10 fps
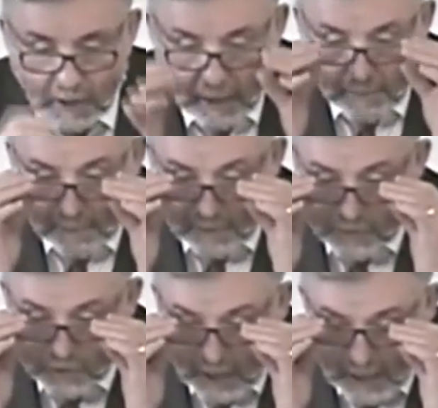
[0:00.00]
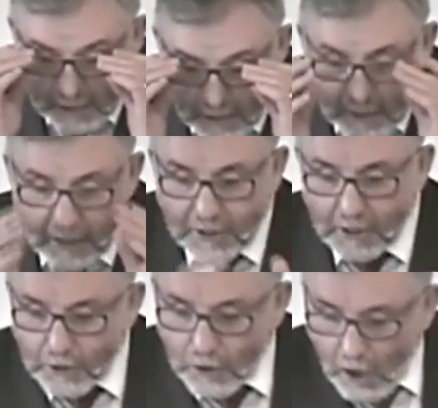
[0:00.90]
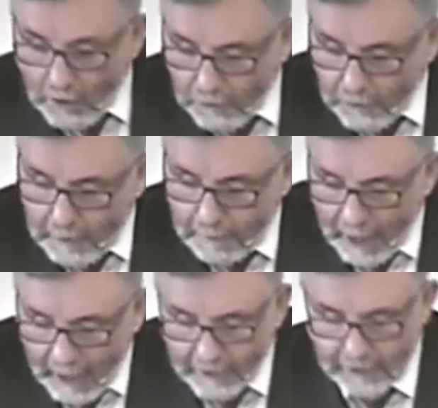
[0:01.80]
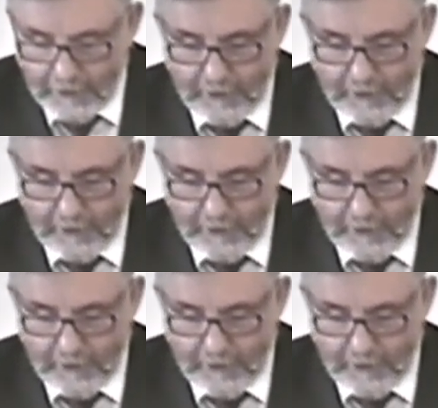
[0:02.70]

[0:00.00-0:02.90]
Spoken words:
and Bethsaida did not repent.